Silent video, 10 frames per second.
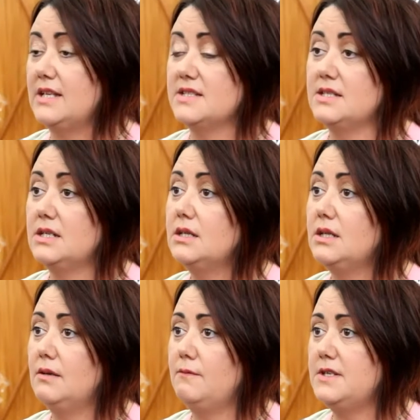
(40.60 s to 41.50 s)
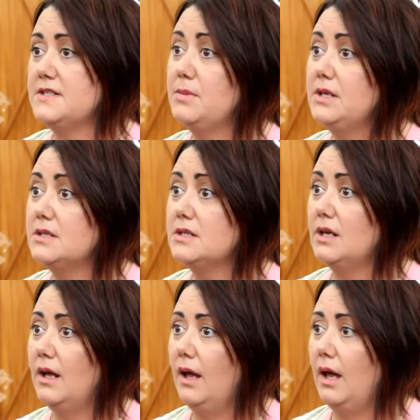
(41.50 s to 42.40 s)
considered the investment,
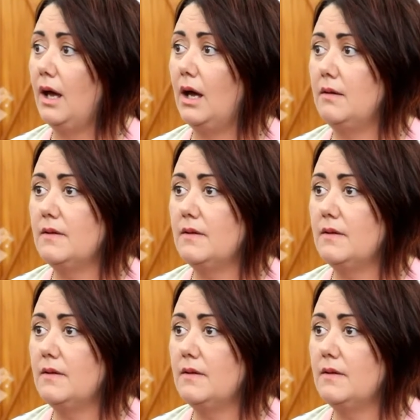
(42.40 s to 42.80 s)
uh,